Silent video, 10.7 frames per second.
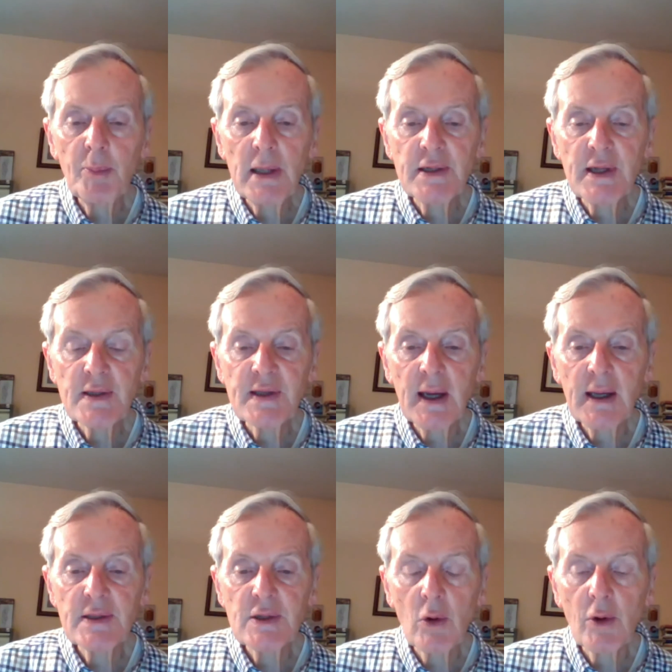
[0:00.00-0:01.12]
building
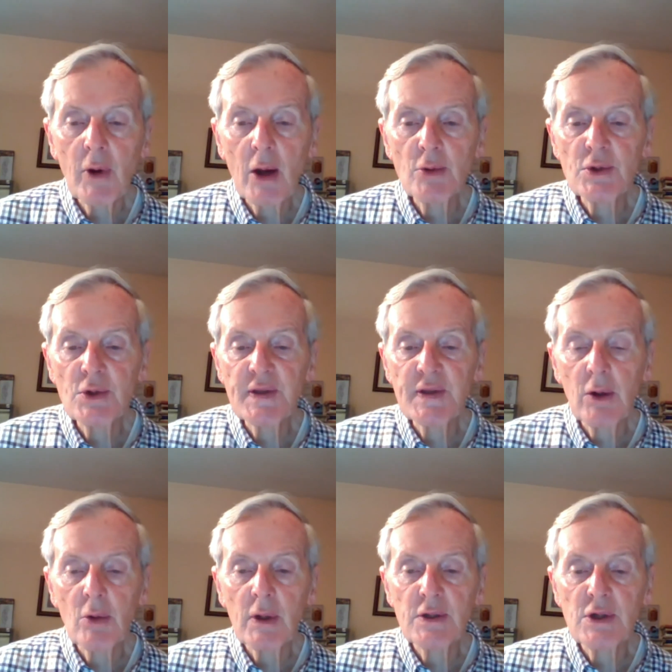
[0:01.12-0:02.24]
sites all around us here
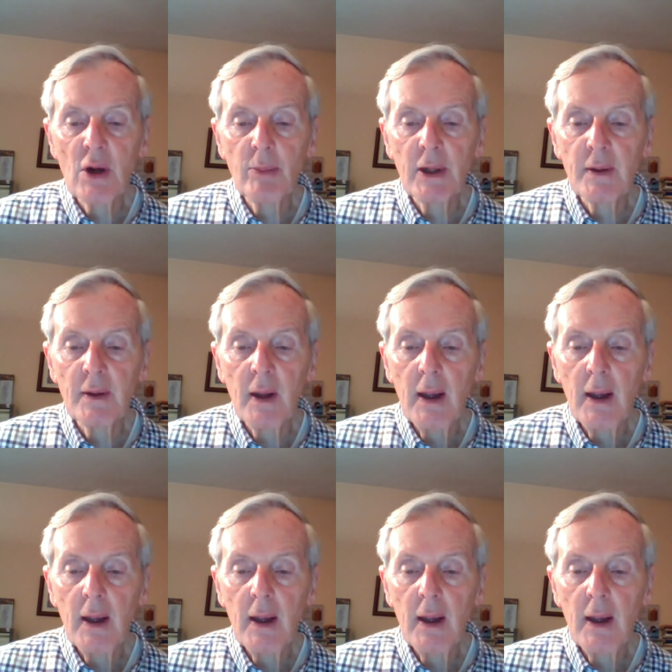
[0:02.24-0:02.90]
in Dublin,